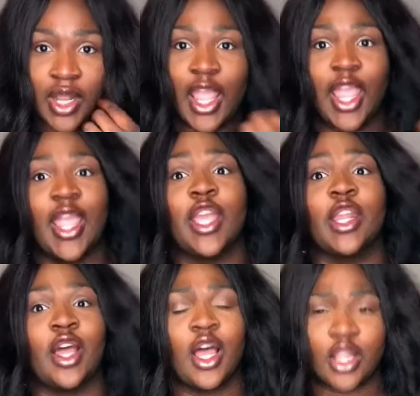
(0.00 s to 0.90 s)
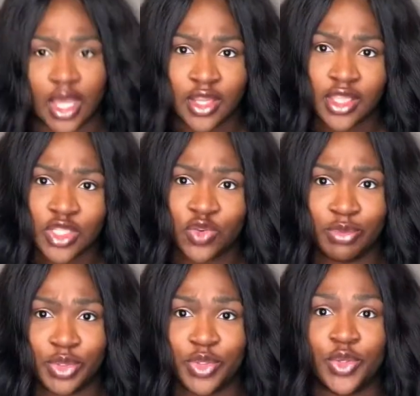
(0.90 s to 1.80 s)
and a lot of things from
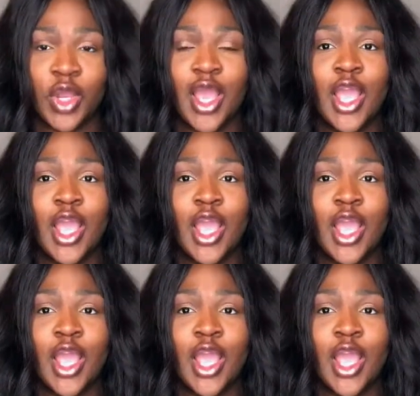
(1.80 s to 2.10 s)
Boohoo.